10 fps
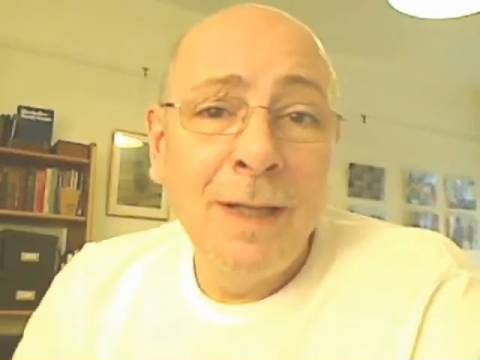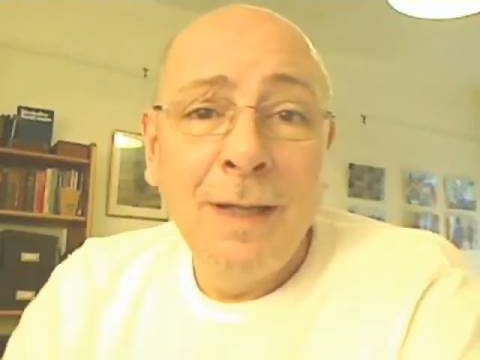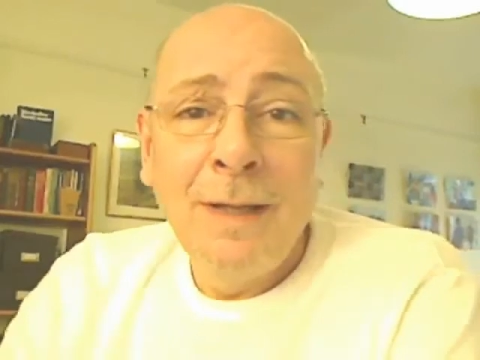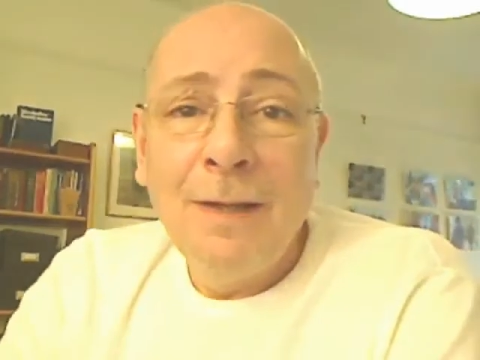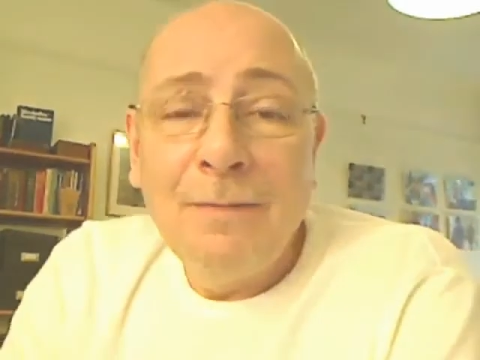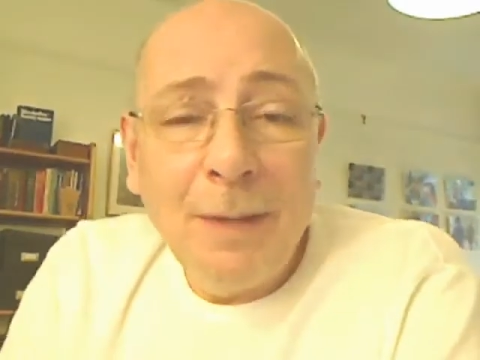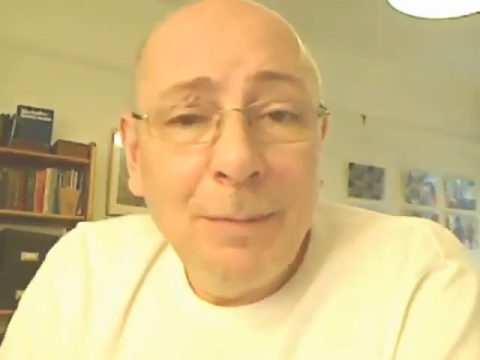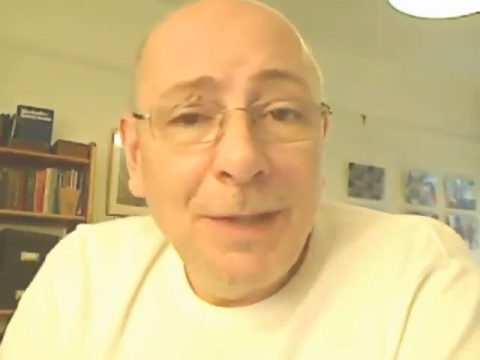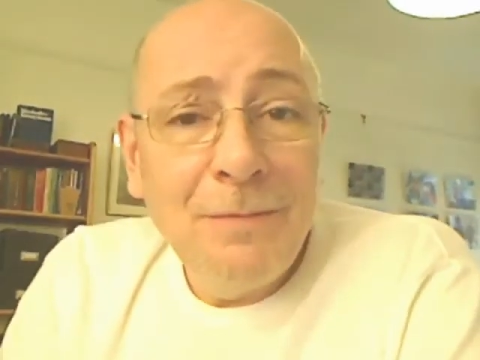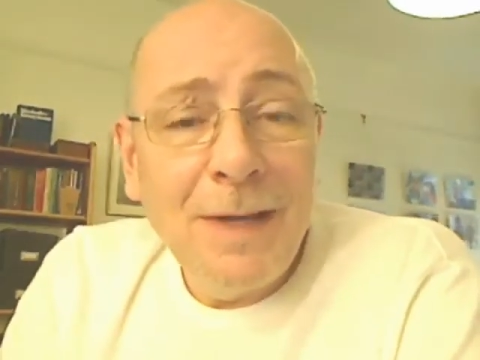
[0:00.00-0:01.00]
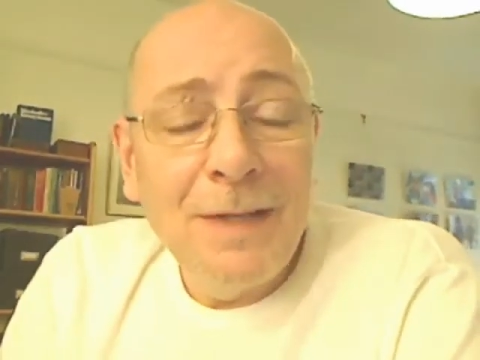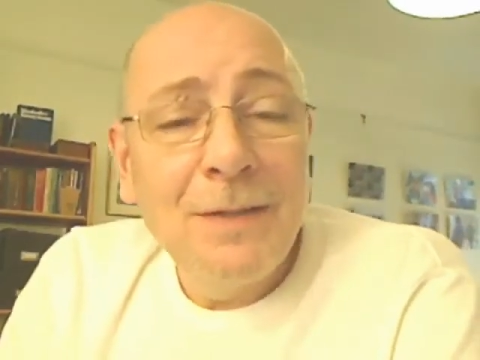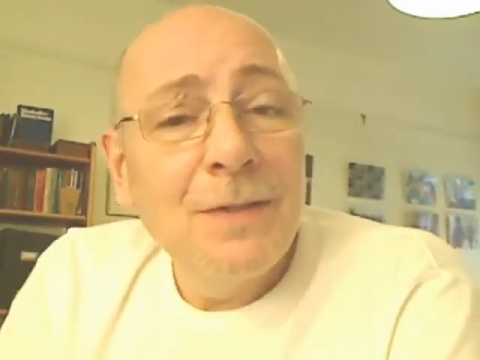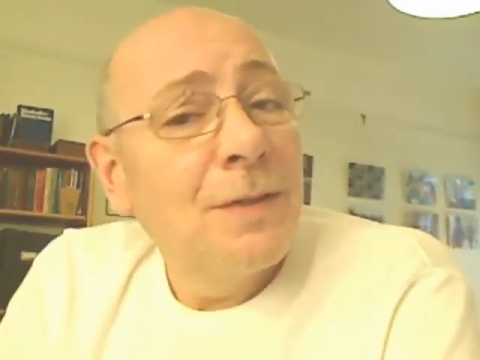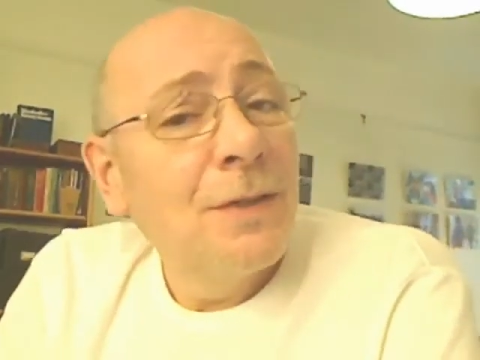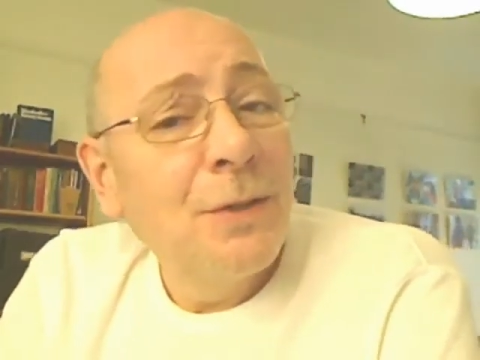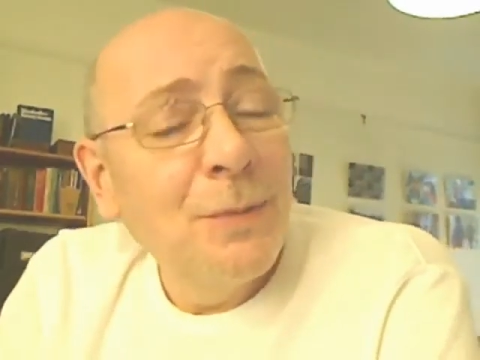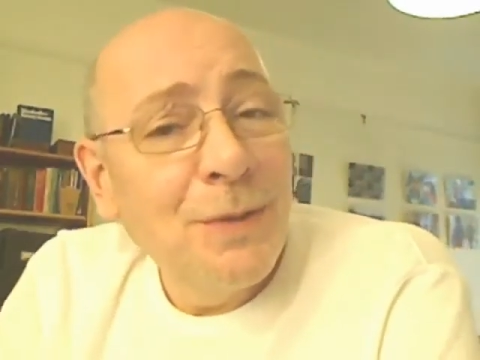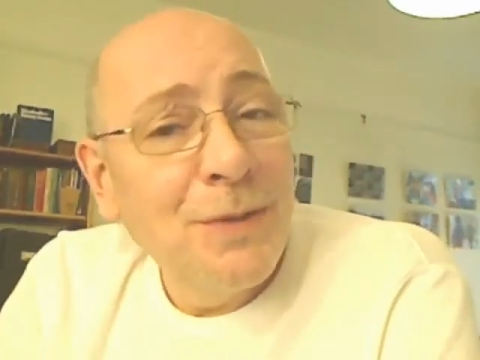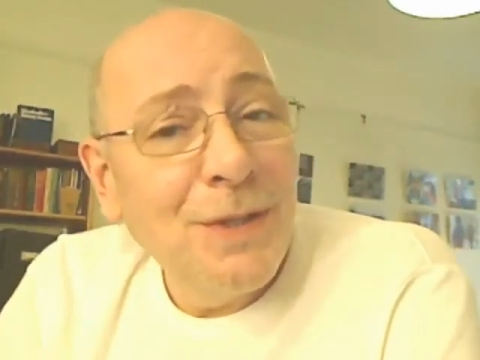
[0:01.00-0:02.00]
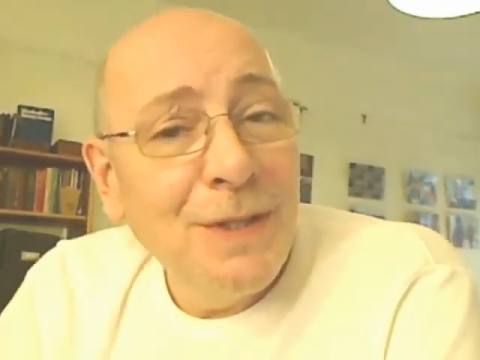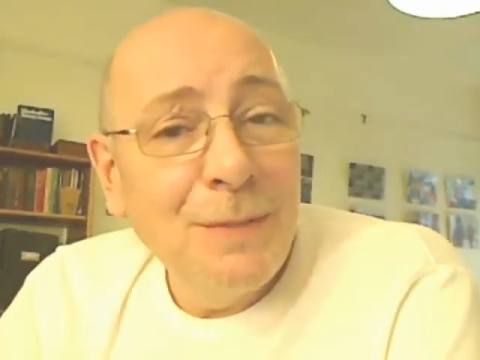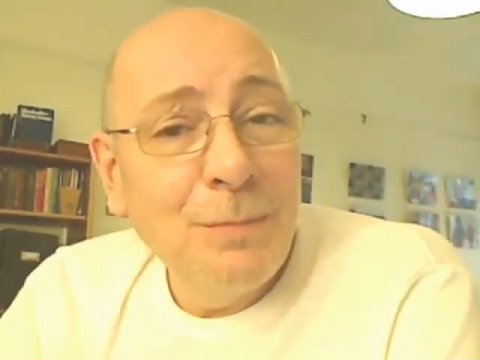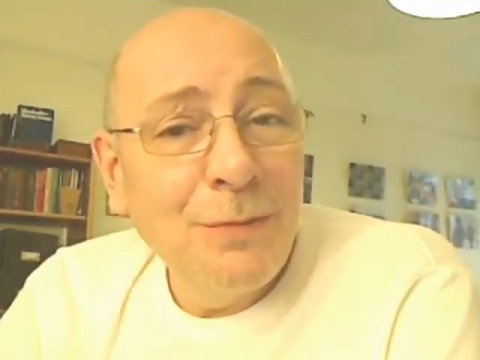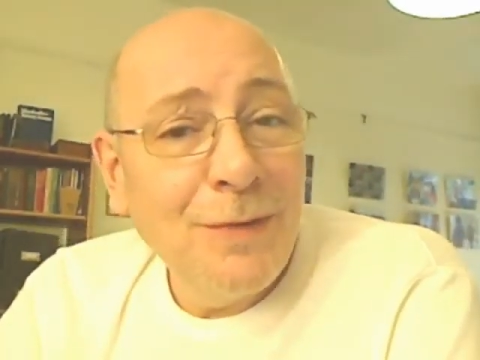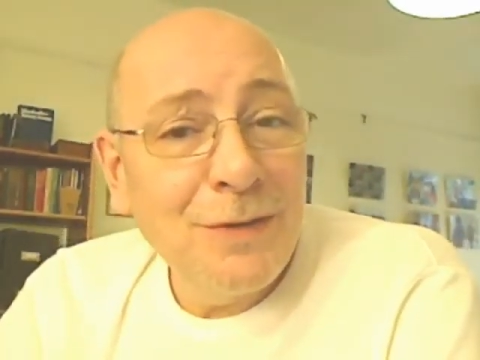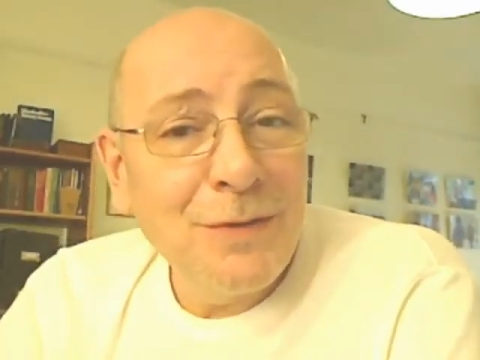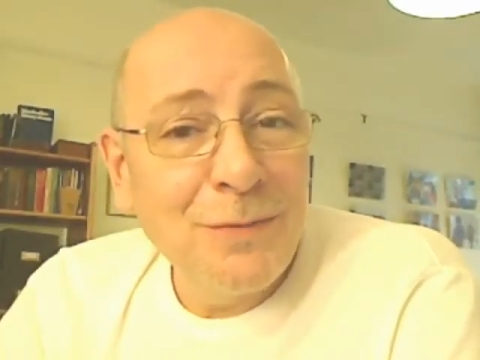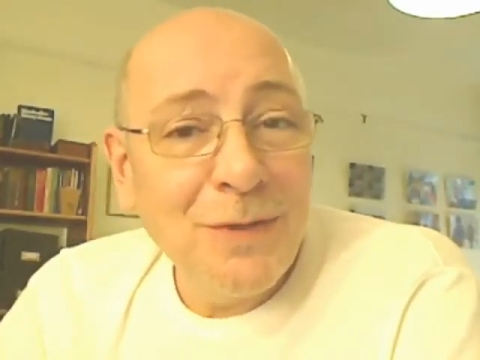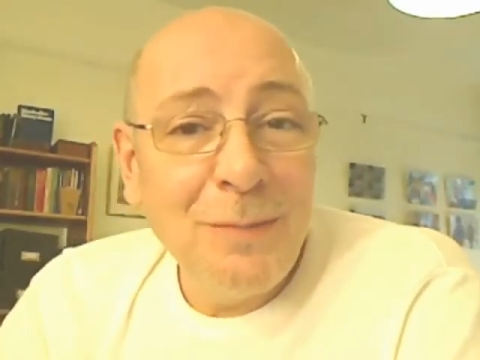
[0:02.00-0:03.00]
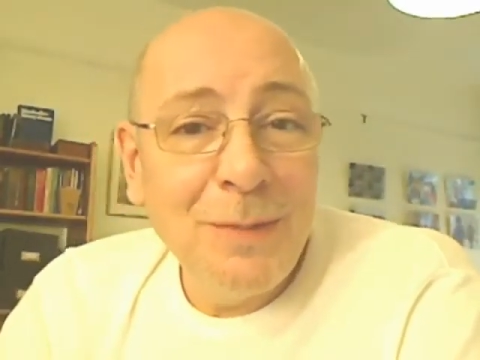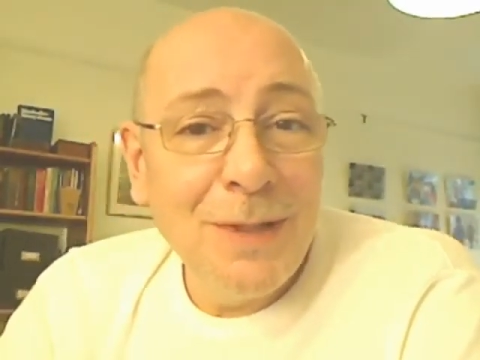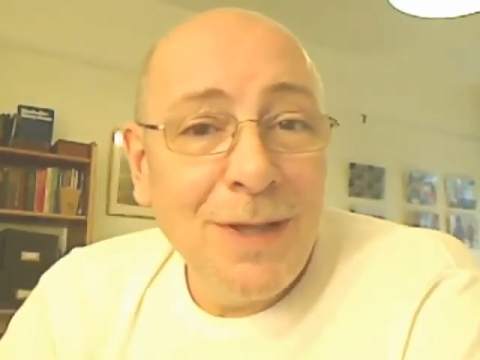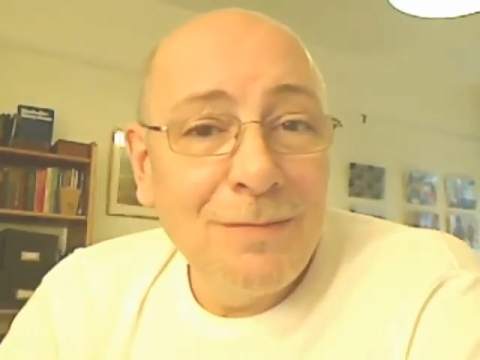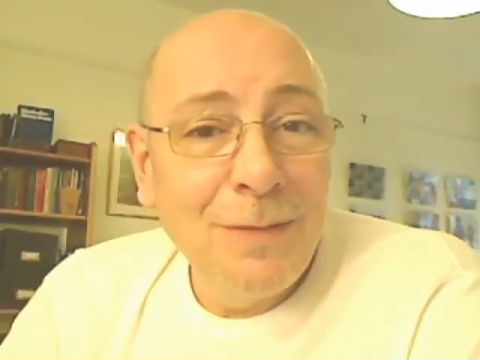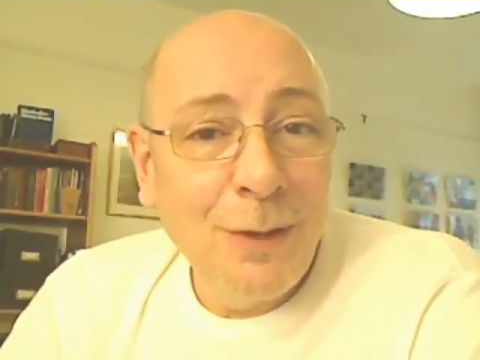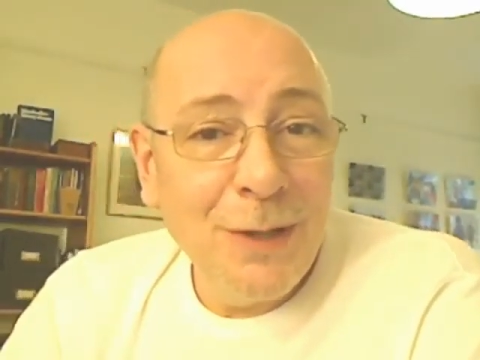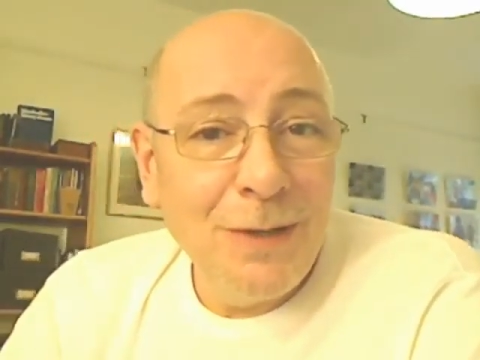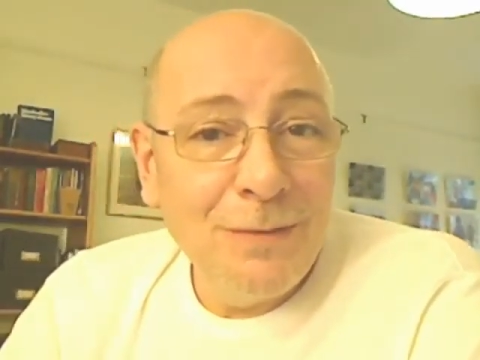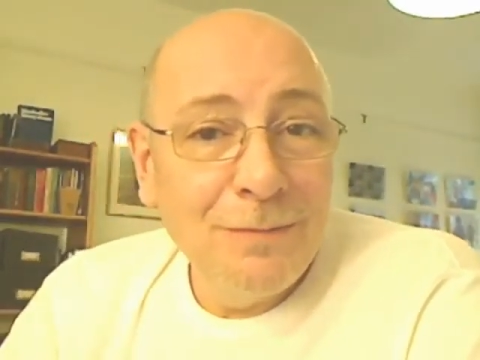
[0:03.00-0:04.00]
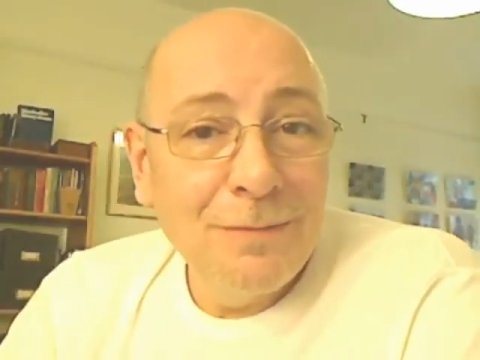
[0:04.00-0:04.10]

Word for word: family, friends, community, professionals kept me alive long enough.